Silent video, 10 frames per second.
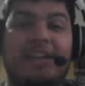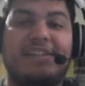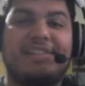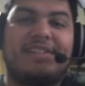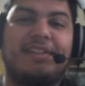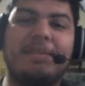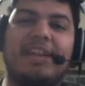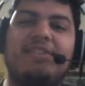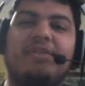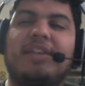Hey guys, coming
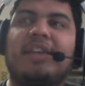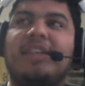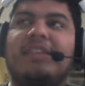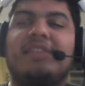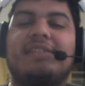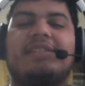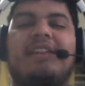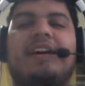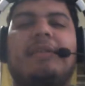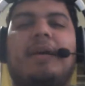at you again. This
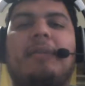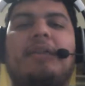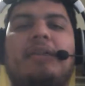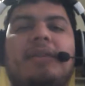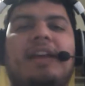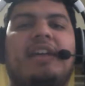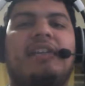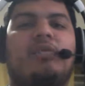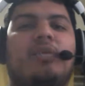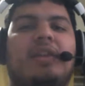time I'm coming at
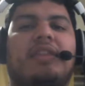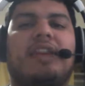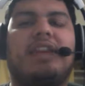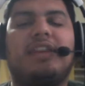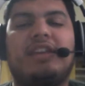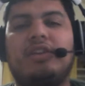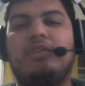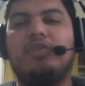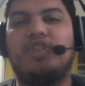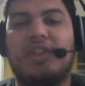you with a
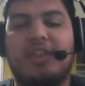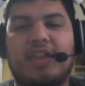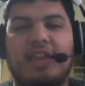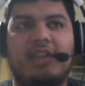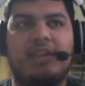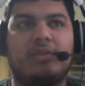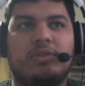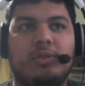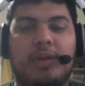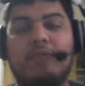huge thank you
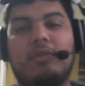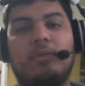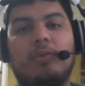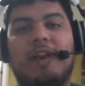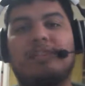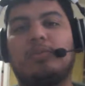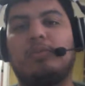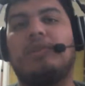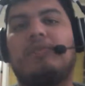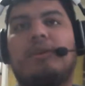to every last
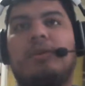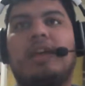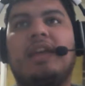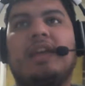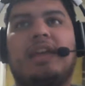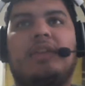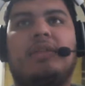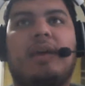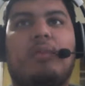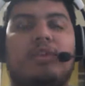one of you,
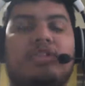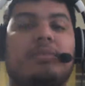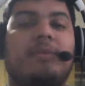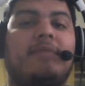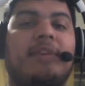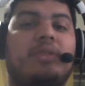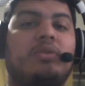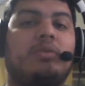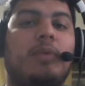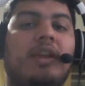either that watches my
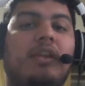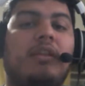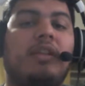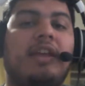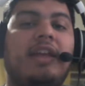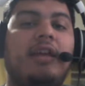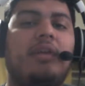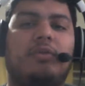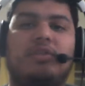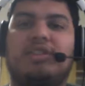videos regularly
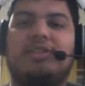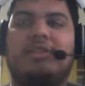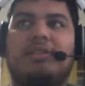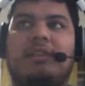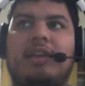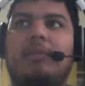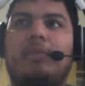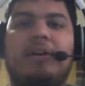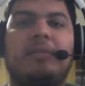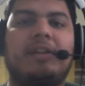or just came
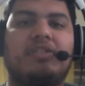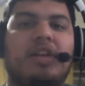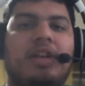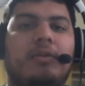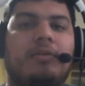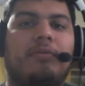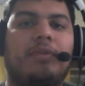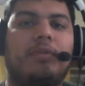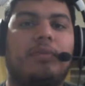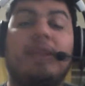upon my channel
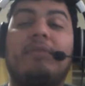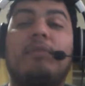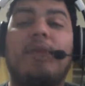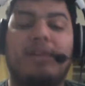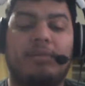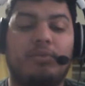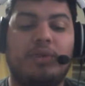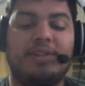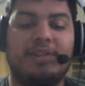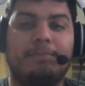for whatever random
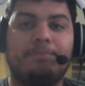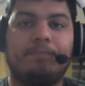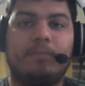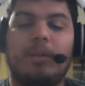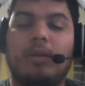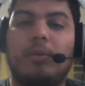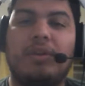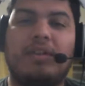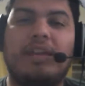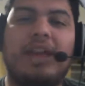reason. I
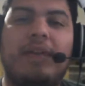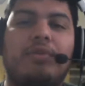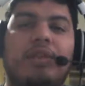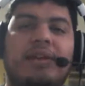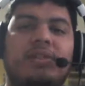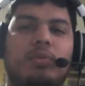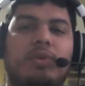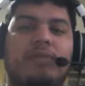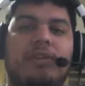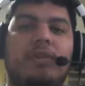want to thank every last
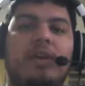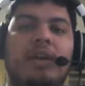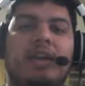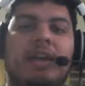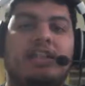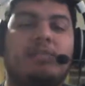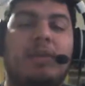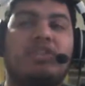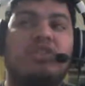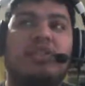one of you, and
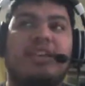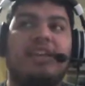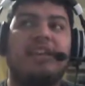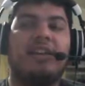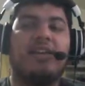especially